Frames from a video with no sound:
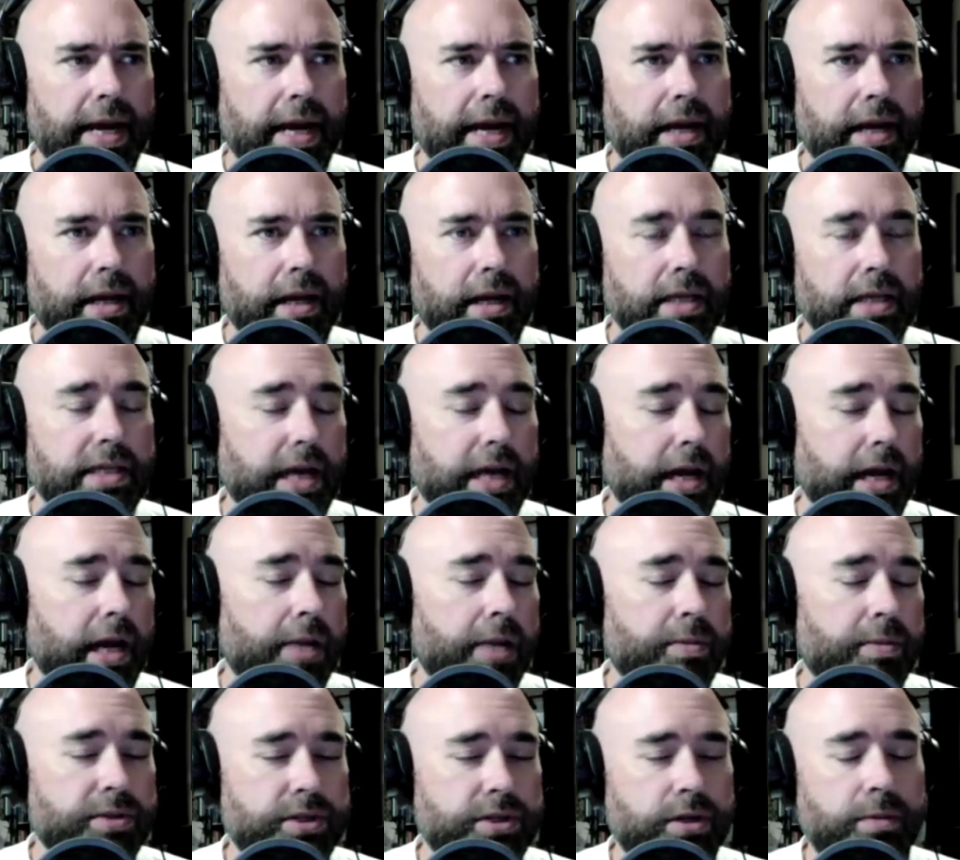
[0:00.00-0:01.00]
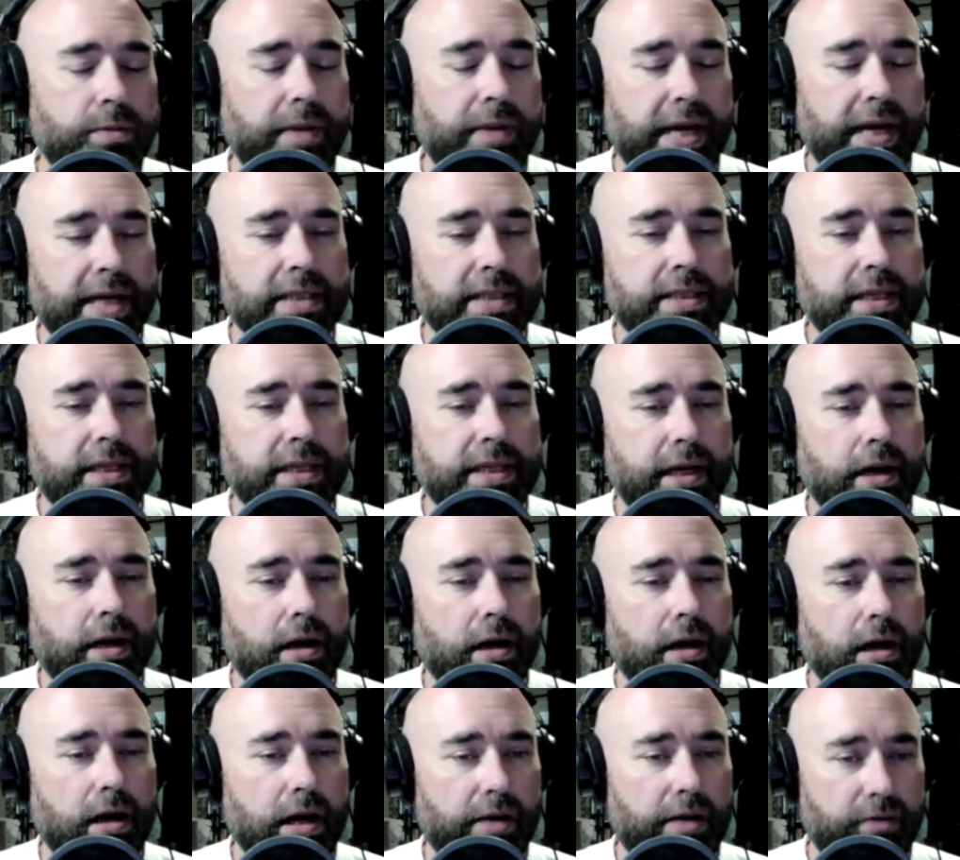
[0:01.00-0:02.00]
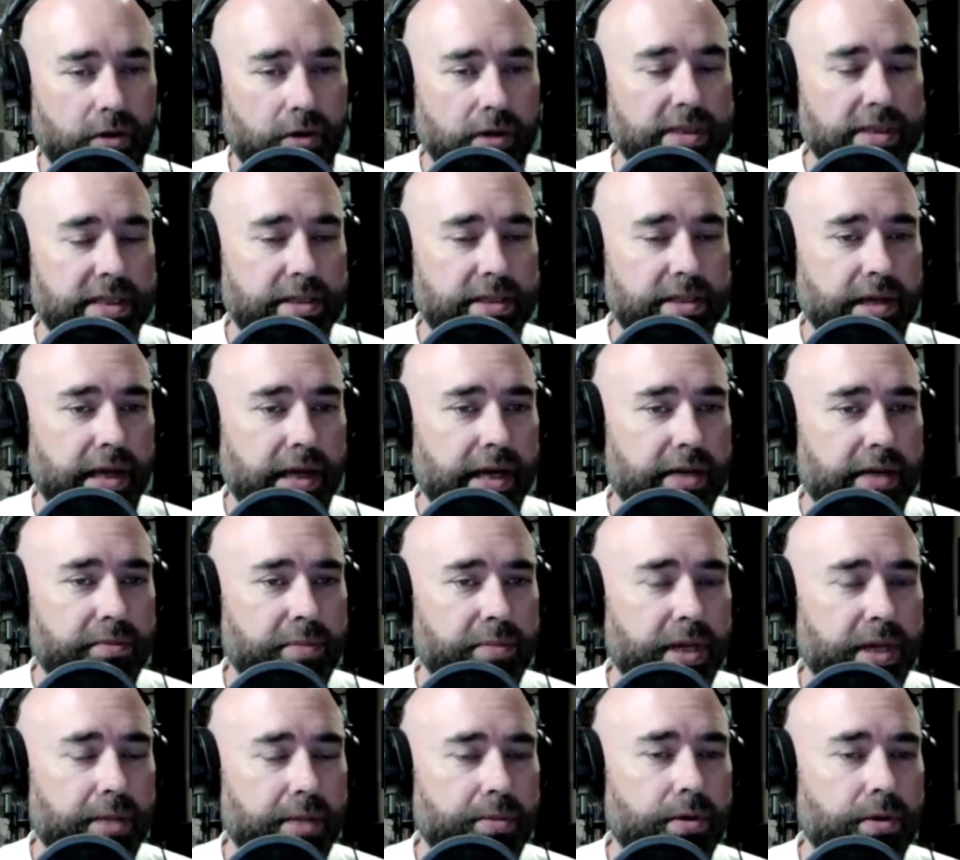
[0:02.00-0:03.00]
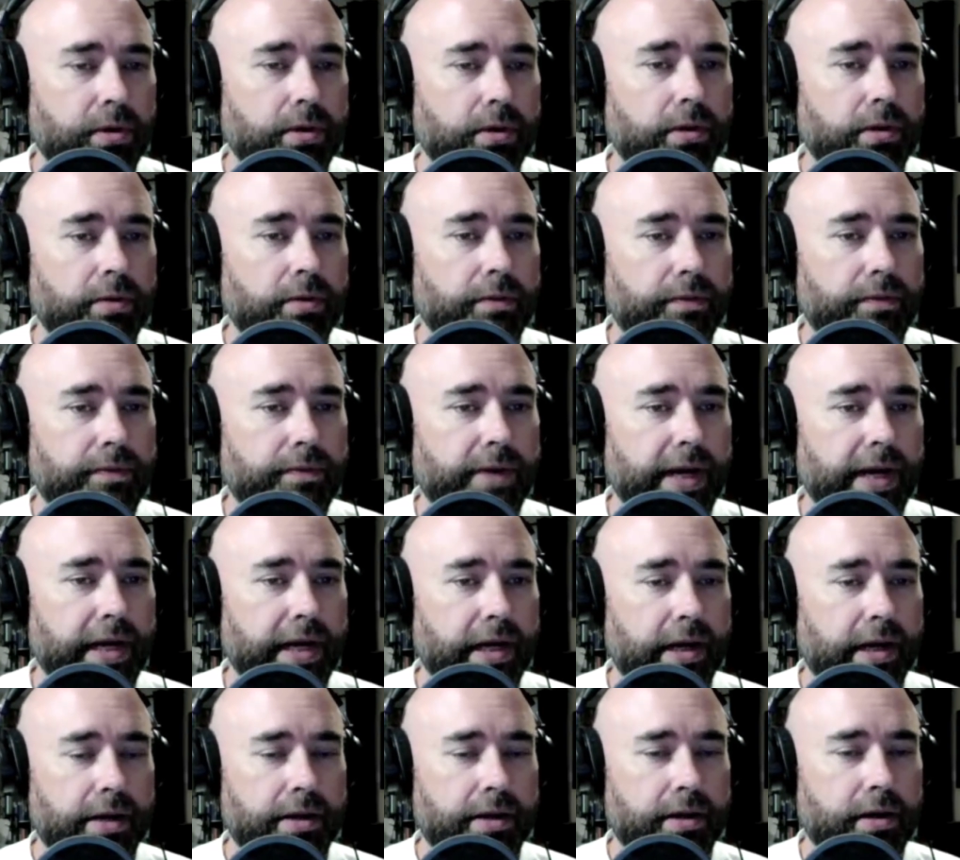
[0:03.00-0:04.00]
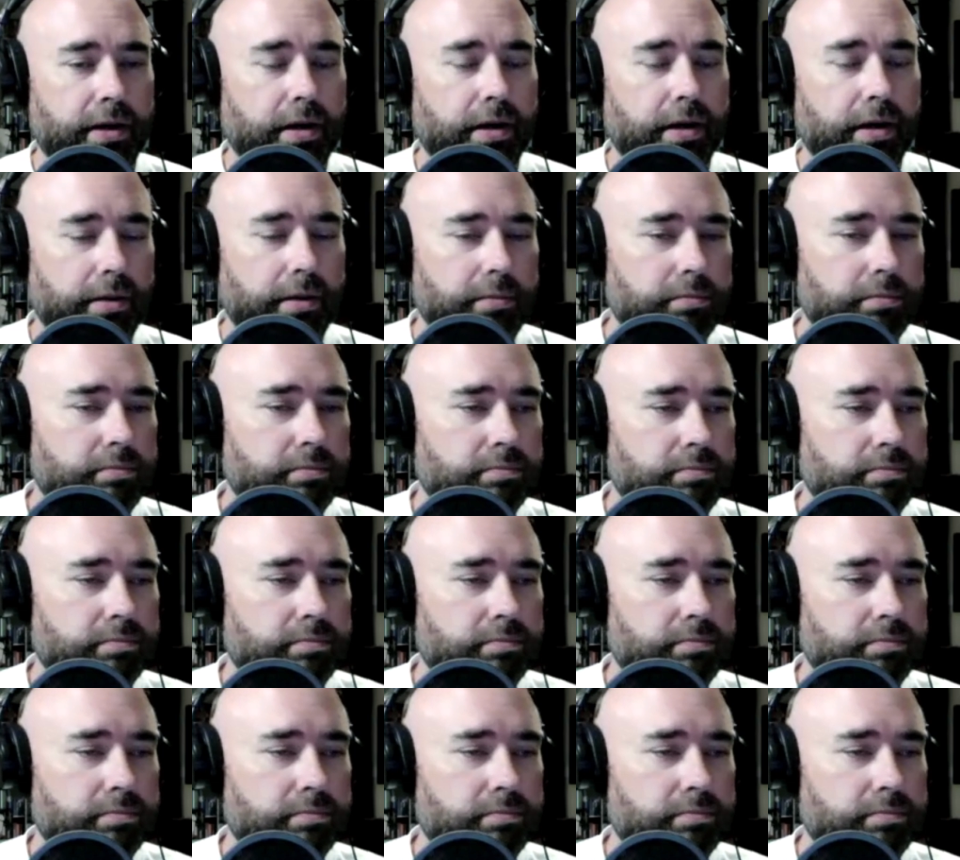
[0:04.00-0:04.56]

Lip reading: because I presume as the archive grows, as people find other